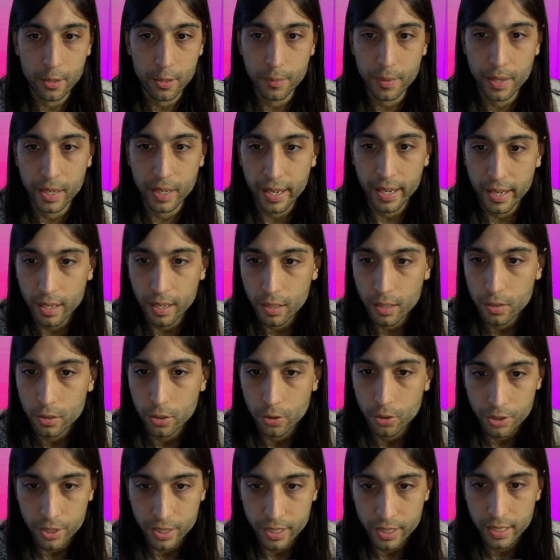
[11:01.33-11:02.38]
by
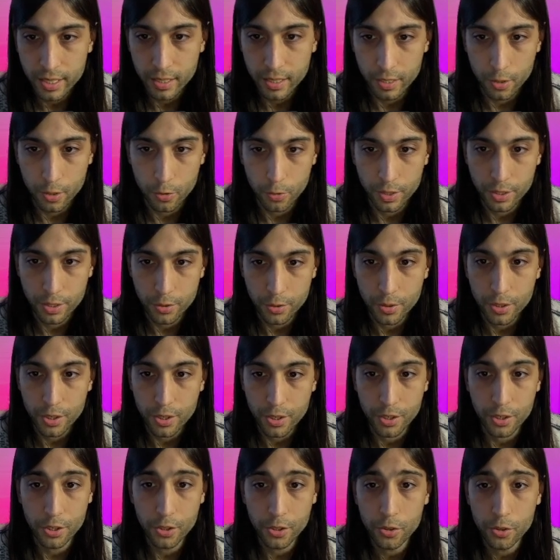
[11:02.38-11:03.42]
closing it and going to a
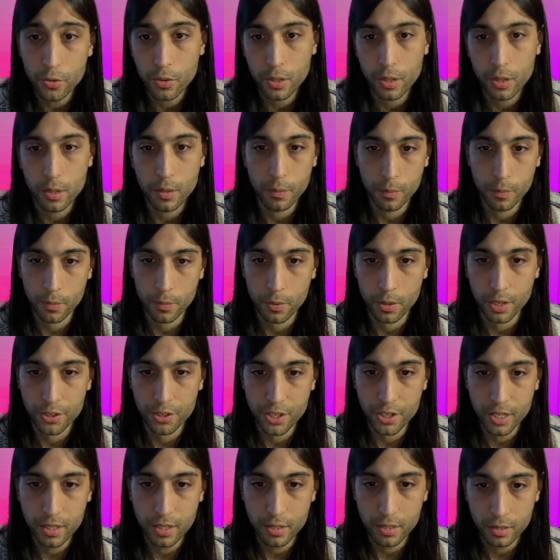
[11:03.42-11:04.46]
new
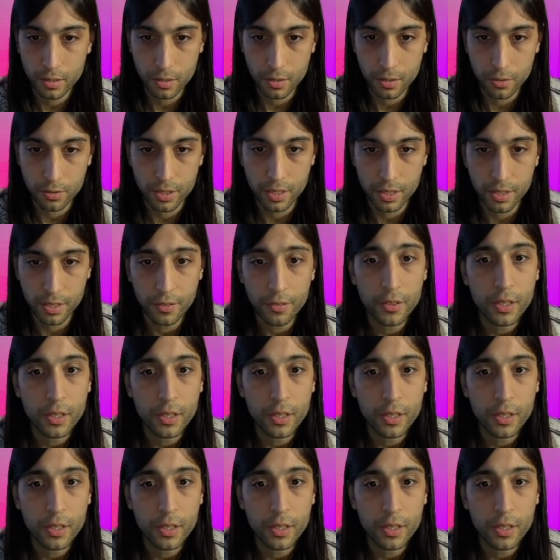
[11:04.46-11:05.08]
project. Don't save.